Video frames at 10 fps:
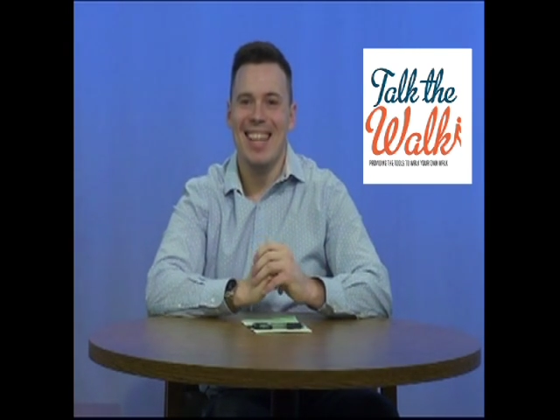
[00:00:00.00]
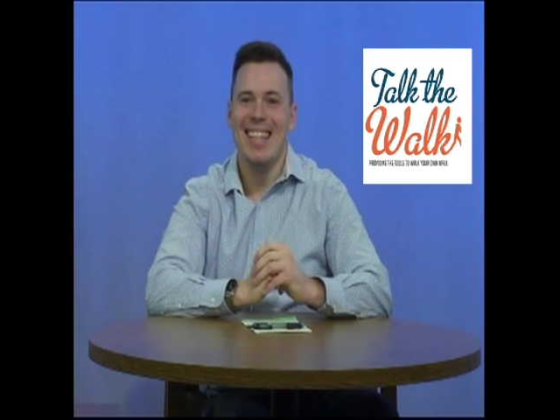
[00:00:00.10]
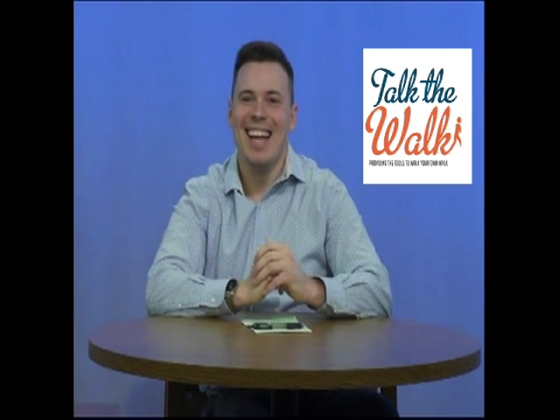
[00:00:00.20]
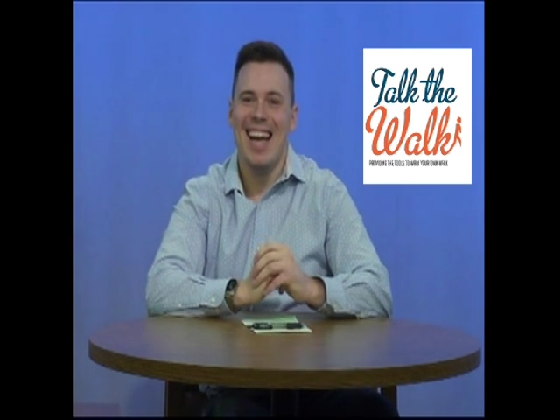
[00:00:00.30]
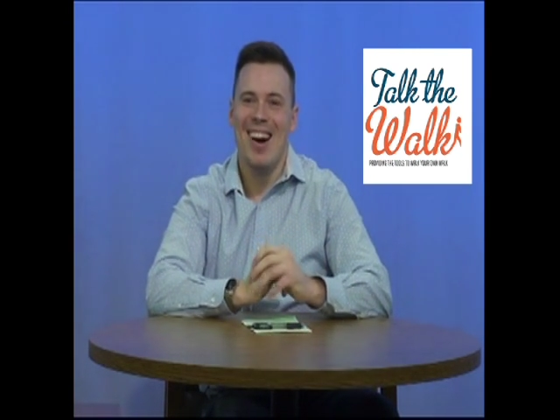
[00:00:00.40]

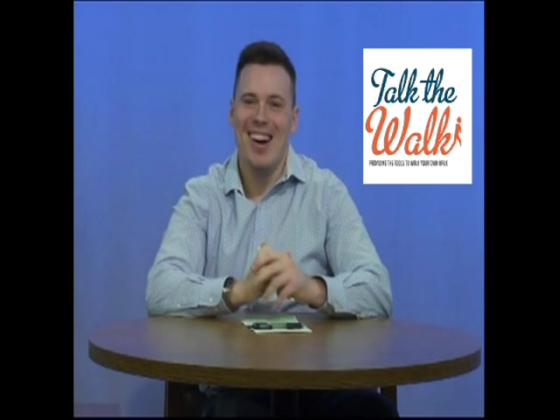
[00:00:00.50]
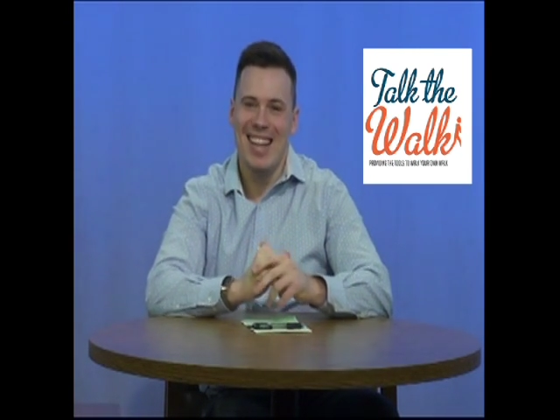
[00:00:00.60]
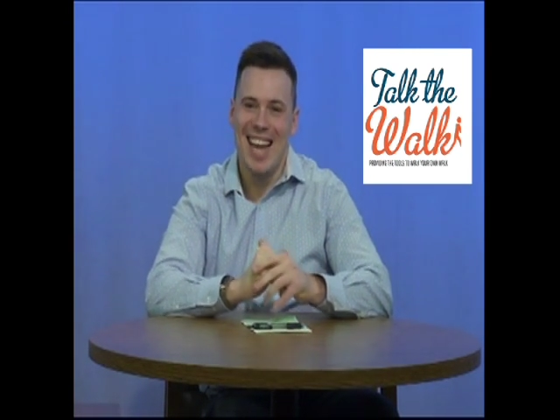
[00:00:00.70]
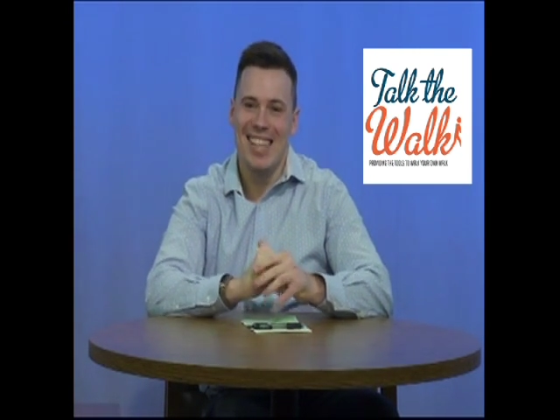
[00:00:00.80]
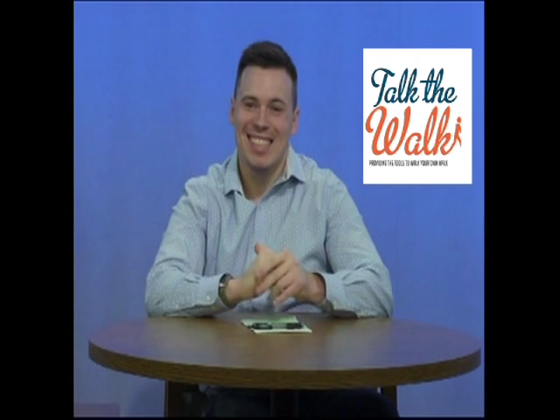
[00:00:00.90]
Yeah,
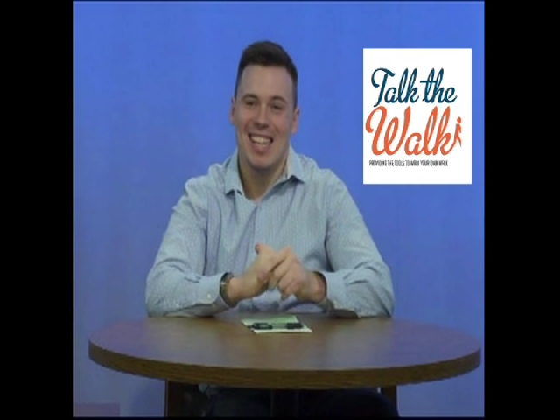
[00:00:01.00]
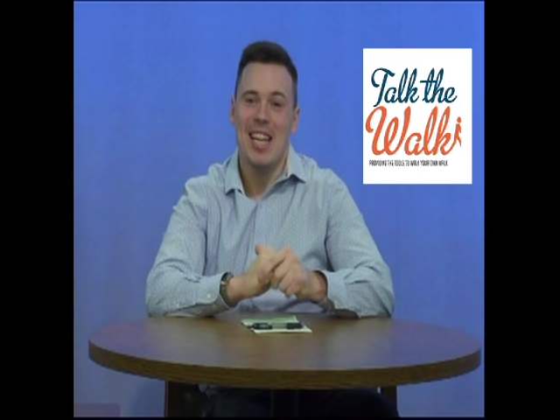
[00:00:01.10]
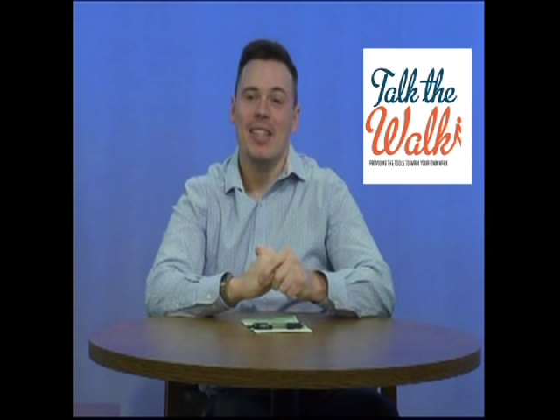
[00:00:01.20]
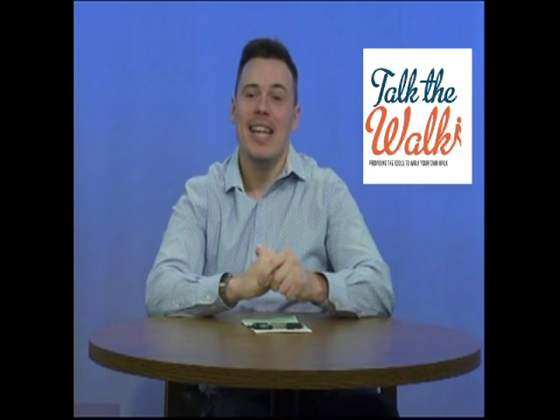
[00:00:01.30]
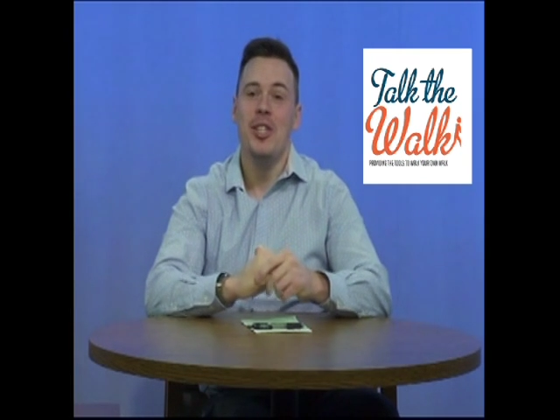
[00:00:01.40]
yes.
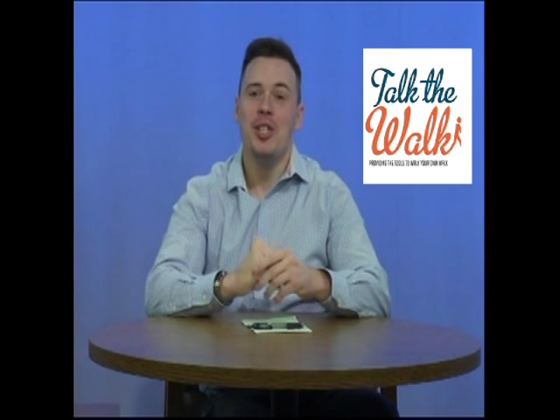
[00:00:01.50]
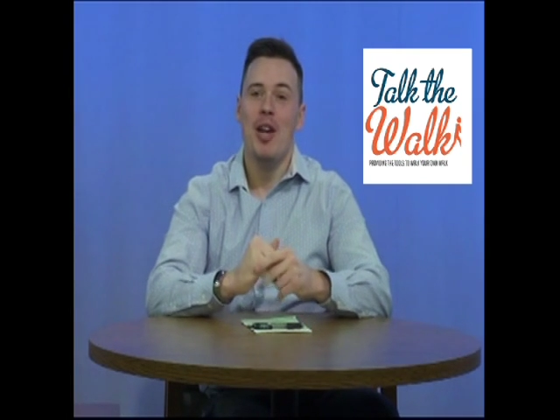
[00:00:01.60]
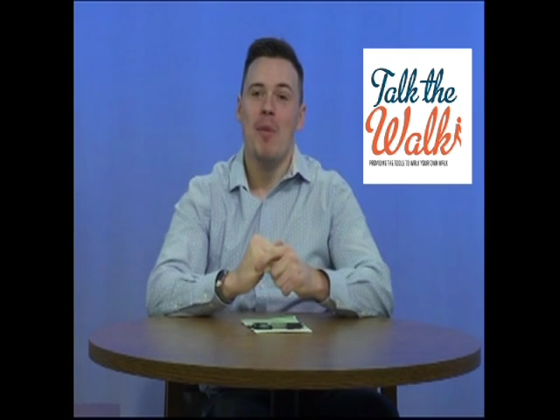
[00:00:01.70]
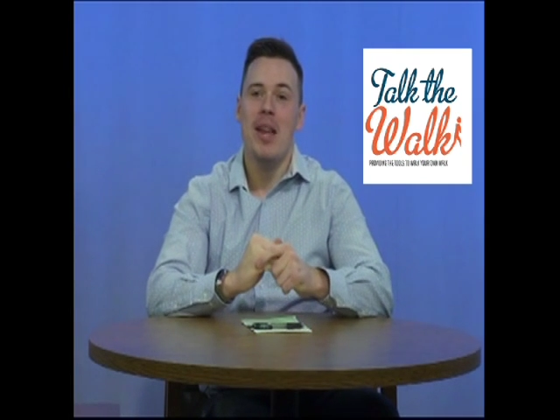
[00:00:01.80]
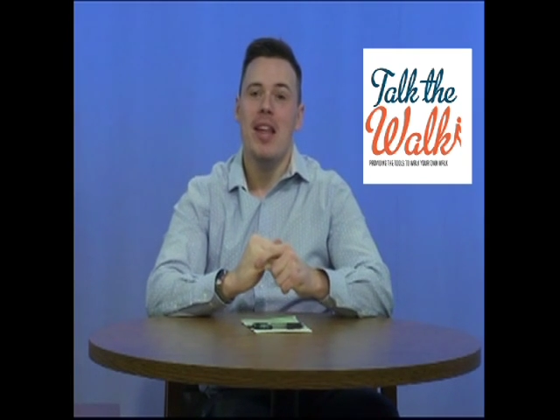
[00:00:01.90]
Ladies and
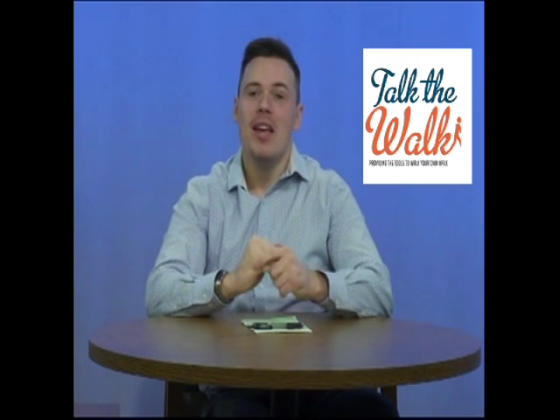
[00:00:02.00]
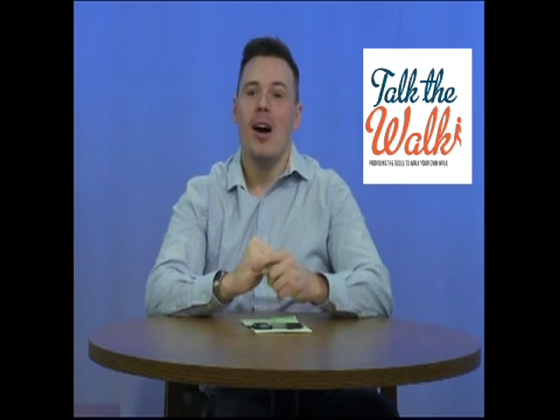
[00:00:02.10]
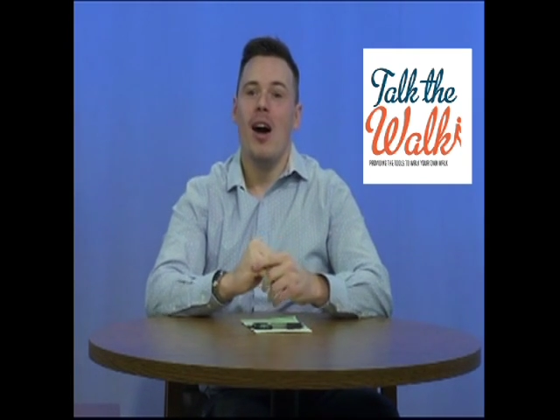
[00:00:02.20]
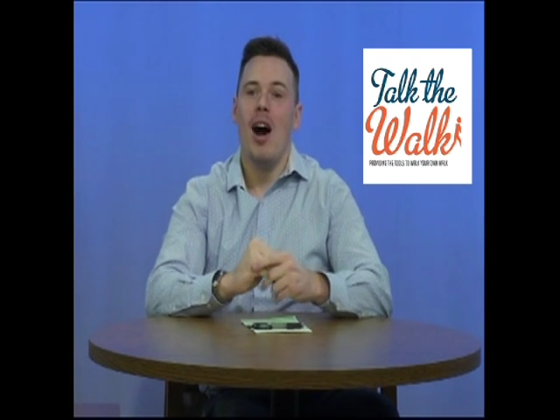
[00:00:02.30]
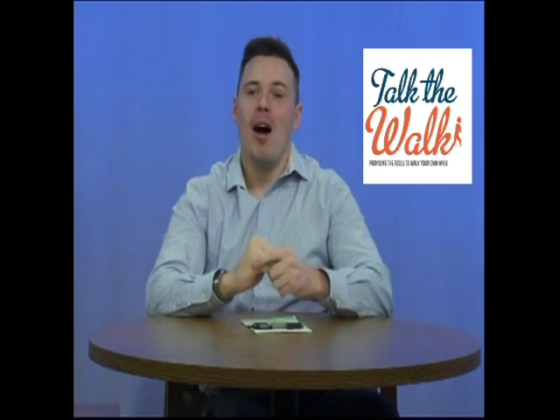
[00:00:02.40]
gentlemen,
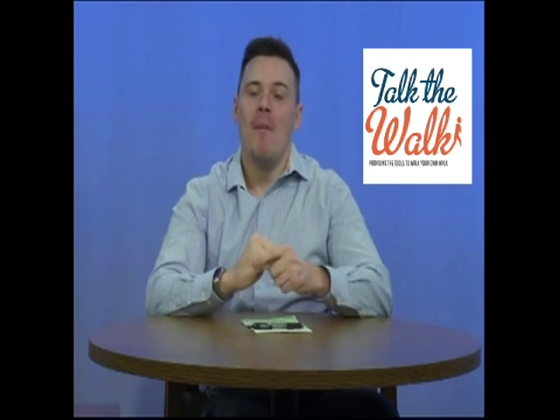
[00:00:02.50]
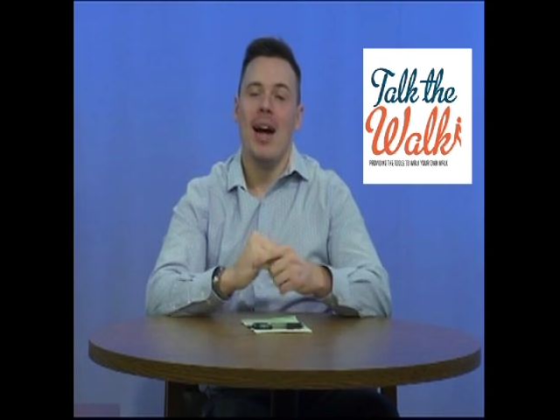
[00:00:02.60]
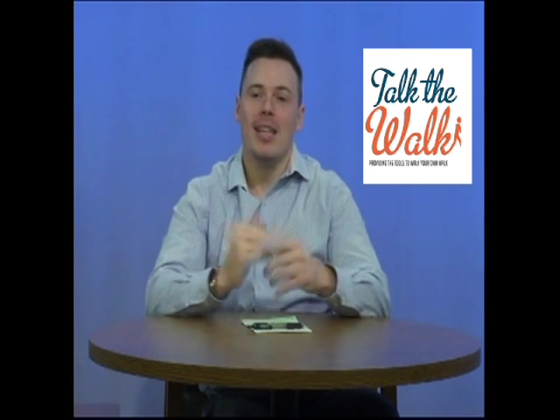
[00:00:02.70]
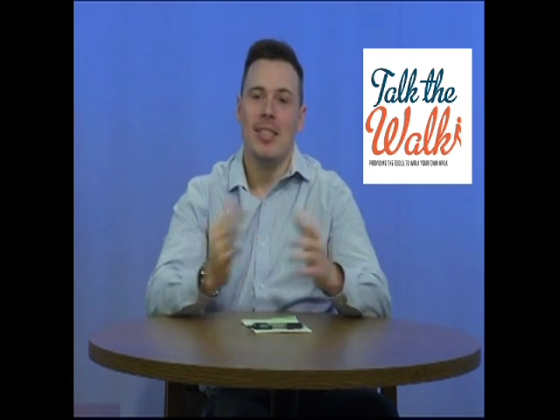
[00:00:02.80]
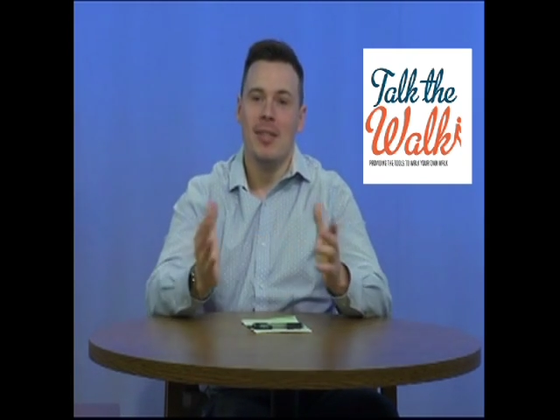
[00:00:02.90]

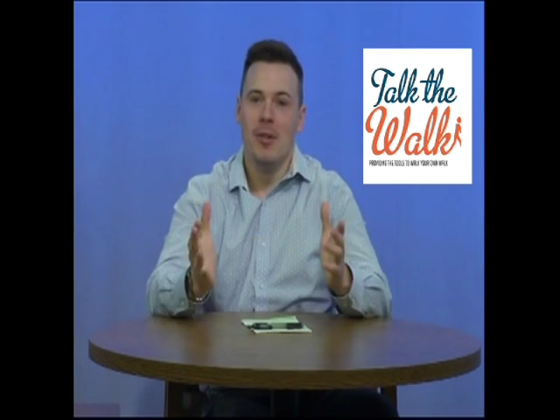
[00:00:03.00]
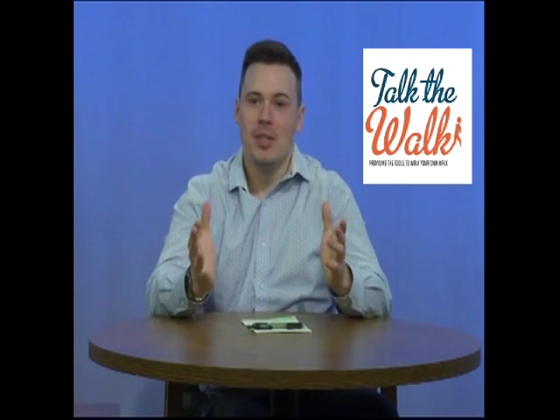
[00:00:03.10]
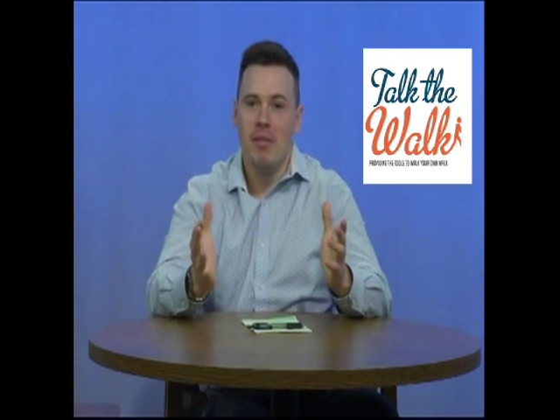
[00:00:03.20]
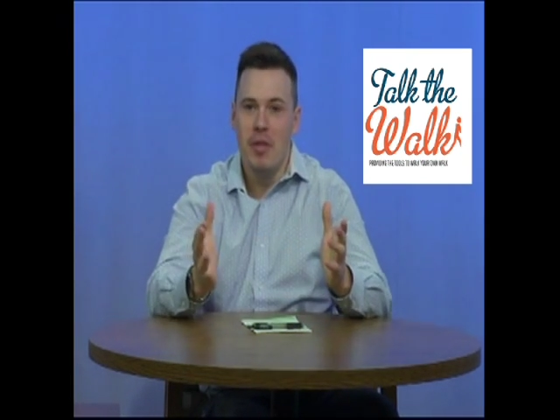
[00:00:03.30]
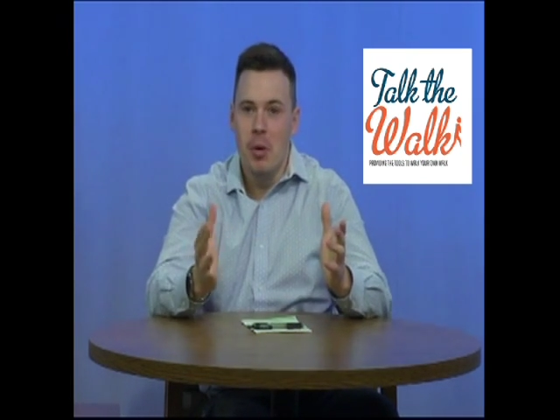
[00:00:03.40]
my
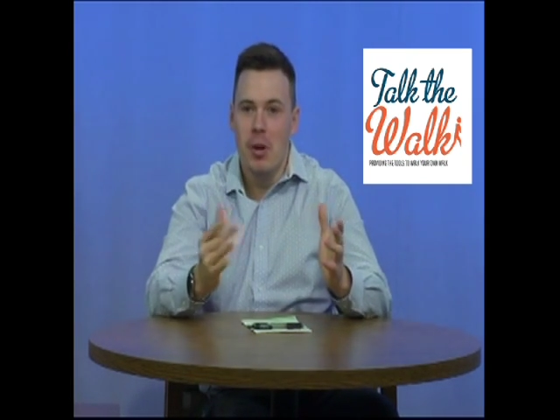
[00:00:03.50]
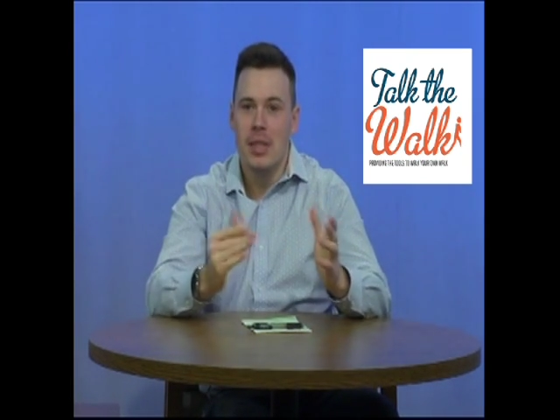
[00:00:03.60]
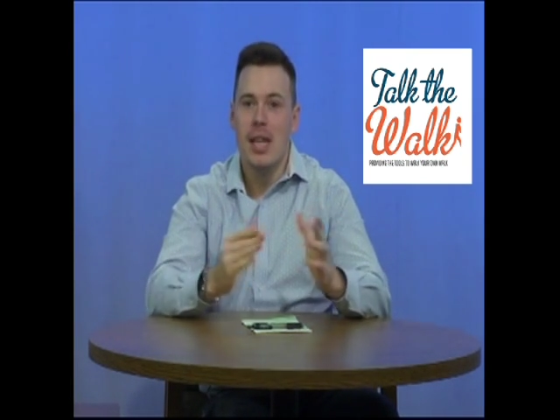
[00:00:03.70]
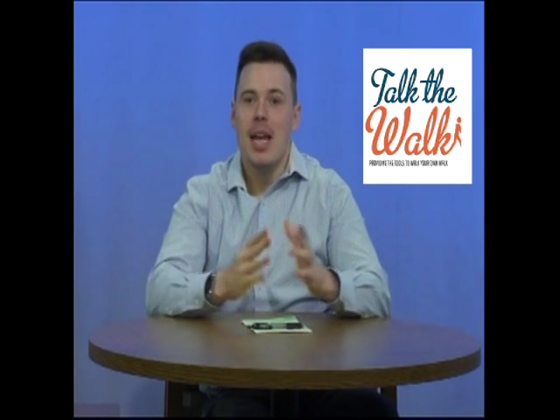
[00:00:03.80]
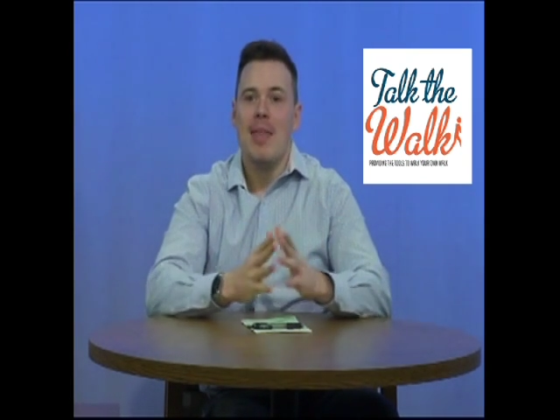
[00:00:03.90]
listeners and
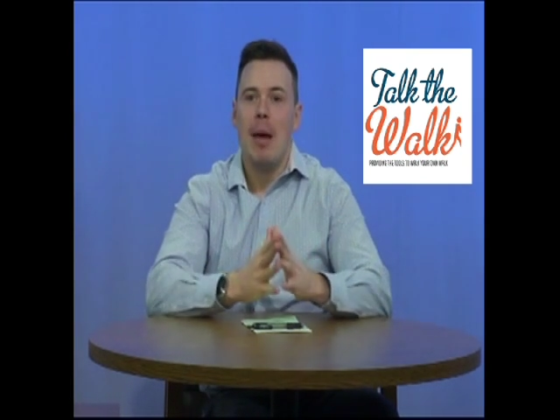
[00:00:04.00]
viewers,